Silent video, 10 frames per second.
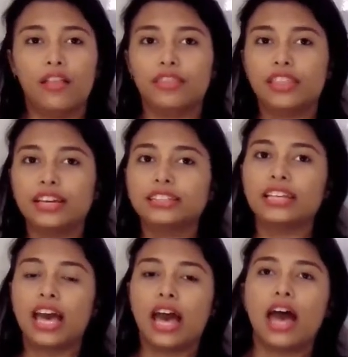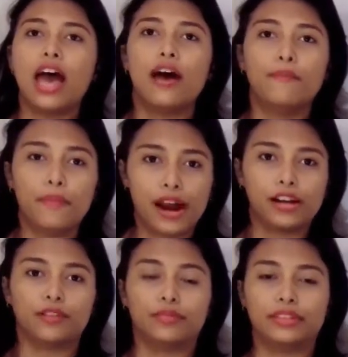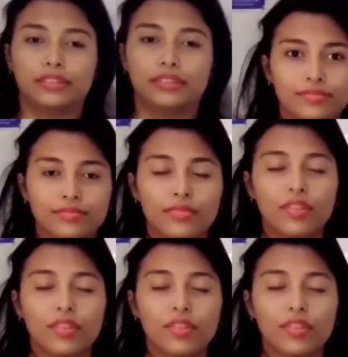and this environment.